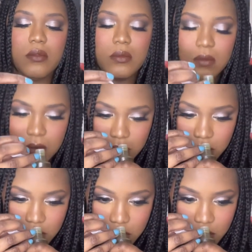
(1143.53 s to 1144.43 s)

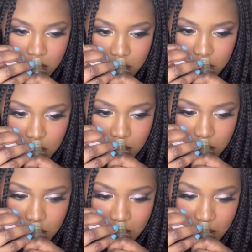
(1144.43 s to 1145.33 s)

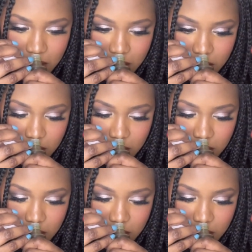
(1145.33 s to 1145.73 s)
(no one is talking)